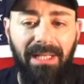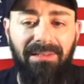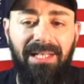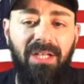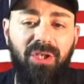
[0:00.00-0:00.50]

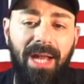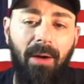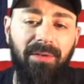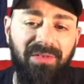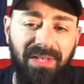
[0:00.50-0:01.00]
teaching
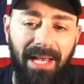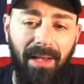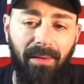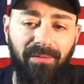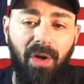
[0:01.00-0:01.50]

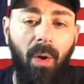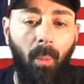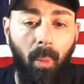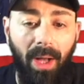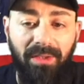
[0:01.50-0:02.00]
ourselves
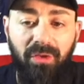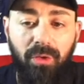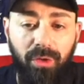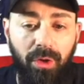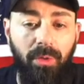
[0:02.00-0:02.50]
what to
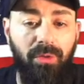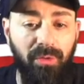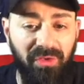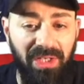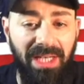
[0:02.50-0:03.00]
do to
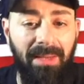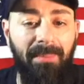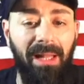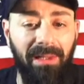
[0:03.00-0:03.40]
seem